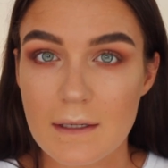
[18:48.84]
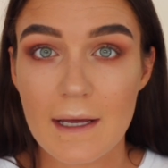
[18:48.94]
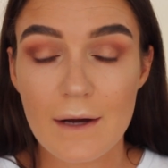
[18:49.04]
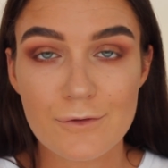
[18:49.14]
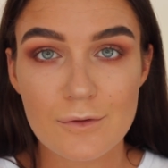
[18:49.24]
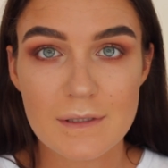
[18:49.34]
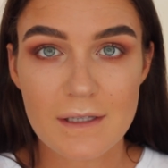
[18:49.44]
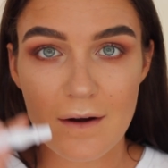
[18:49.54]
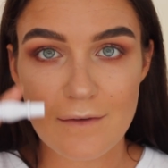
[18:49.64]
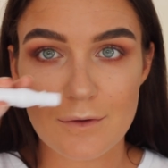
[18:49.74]
Now for
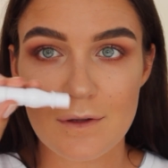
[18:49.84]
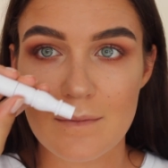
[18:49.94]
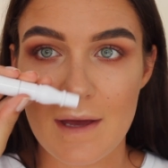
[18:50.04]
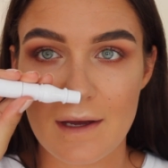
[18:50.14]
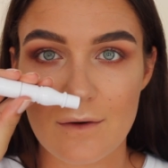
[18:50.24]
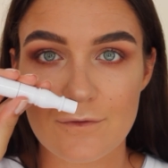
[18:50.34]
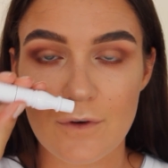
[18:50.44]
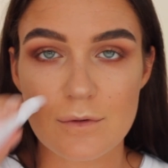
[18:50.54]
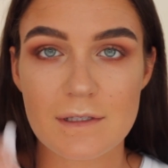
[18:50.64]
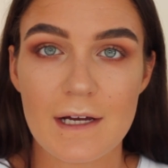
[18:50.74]
mascara, I've got the MAC
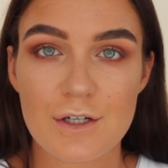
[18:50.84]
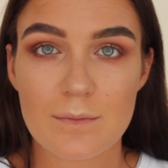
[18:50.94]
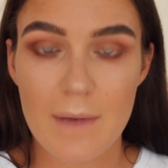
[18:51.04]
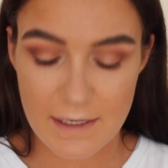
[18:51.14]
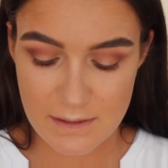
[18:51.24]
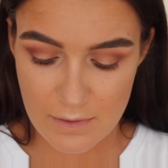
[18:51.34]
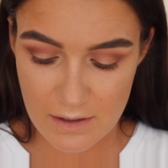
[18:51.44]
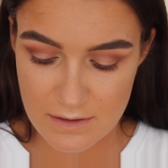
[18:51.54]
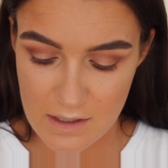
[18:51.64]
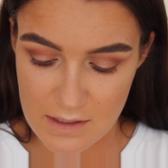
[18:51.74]
False Lash
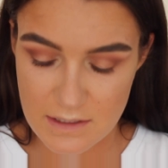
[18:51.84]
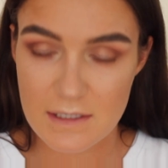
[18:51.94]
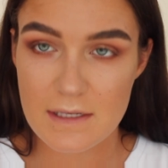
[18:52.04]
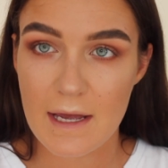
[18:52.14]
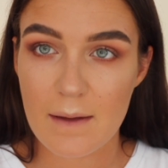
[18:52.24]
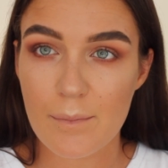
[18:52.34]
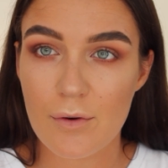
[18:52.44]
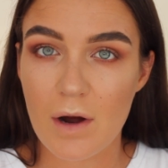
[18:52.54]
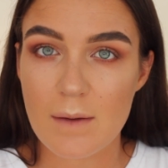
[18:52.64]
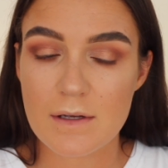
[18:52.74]
Maximizer. This is a
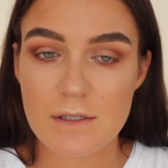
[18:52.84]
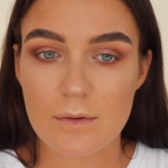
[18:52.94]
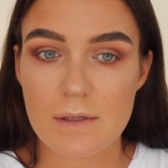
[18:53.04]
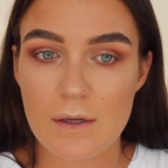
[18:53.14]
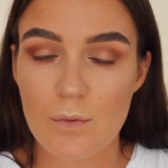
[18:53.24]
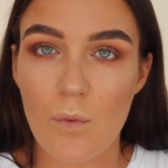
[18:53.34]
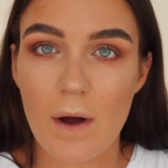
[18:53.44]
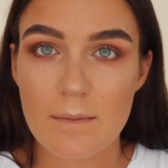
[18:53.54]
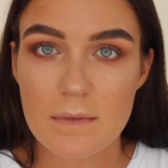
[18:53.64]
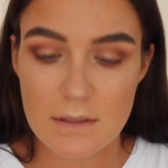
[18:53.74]
primer, so it's a
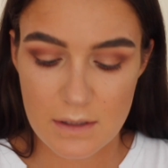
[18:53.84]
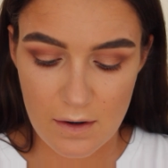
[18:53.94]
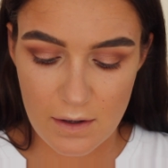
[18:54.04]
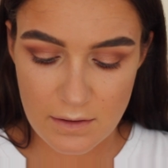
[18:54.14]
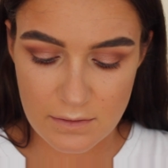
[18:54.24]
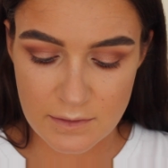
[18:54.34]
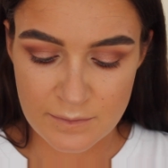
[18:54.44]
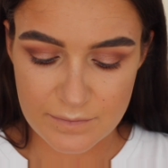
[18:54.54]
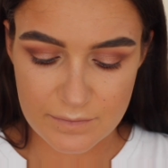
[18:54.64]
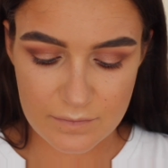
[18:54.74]
white mascara.
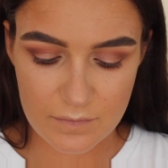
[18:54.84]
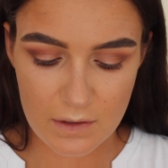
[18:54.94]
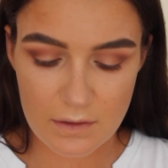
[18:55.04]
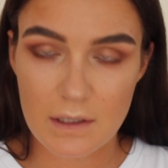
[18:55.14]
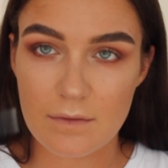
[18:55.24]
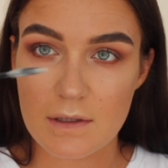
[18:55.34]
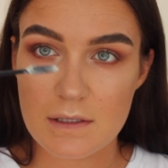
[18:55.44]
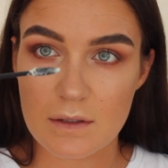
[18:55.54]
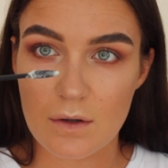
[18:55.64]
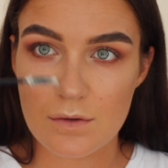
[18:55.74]
I'm going to give
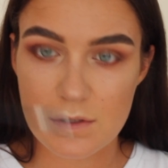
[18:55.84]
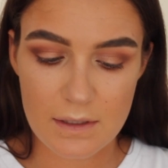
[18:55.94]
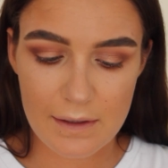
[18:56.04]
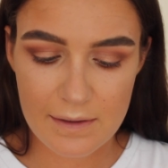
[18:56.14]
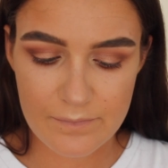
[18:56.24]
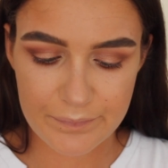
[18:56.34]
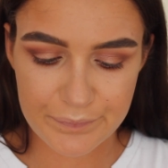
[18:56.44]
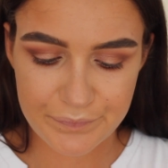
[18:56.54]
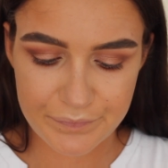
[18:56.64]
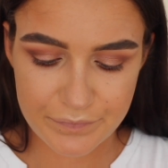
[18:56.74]
this a go today.
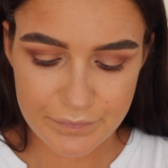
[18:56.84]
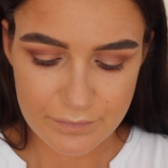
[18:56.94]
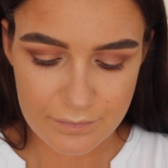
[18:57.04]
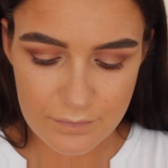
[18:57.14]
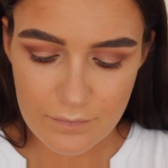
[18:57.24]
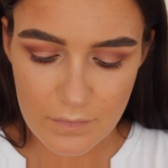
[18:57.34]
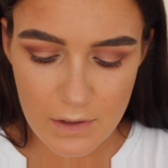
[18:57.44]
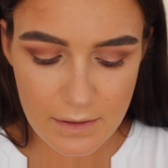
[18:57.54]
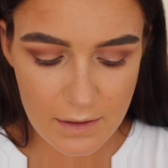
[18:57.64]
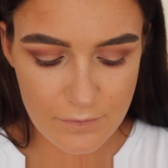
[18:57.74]

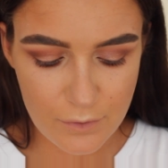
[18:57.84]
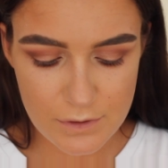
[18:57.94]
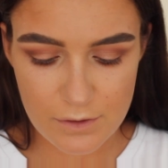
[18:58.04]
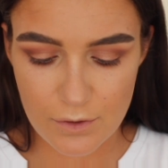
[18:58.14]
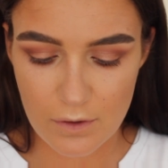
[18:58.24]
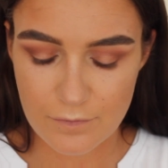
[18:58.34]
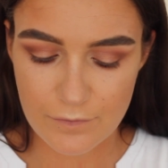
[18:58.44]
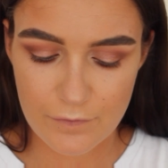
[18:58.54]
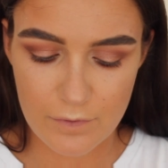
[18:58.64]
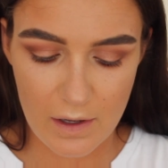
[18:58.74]
And then I've also
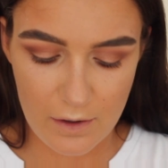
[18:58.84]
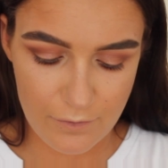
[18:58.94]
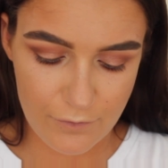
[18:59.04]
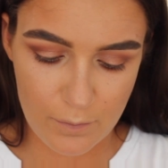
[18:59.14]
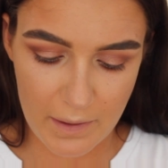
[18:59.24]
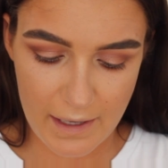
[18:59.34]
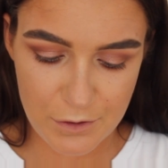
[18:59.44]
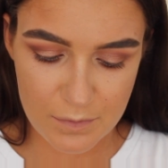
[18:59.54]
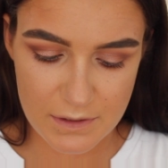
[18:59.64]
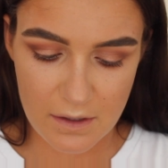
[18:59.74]
got, for my
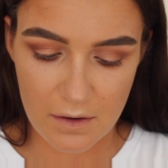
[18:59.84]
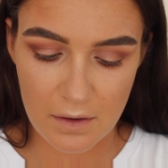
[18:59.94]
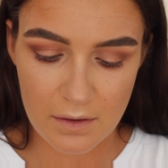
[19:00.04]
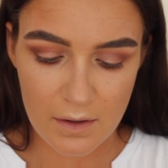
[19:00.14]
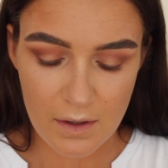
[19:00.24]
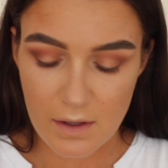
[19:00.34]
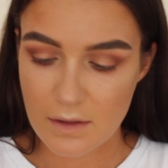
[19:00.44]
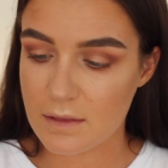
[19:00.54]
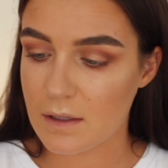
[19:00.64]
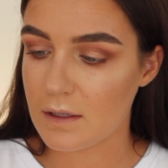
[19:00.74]
actual mascara,
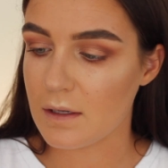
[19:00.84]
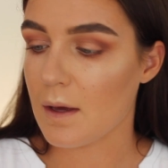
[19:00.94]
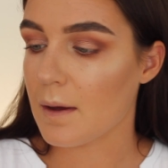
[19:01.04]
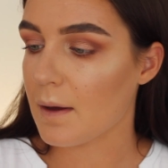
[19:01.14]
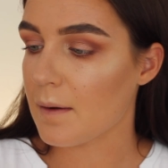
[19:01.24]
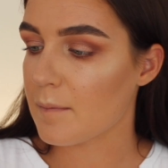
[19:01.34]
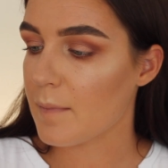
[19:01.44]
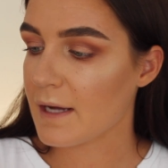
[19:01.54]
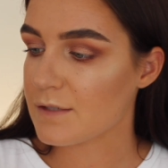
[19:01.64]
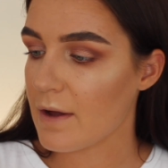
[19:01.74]
the
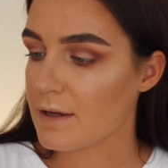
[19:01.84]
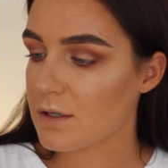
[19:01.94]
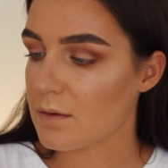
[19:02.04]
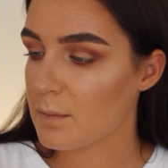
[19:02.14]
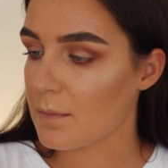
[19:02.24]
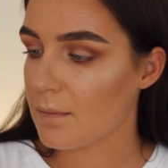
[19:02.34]
Max Factor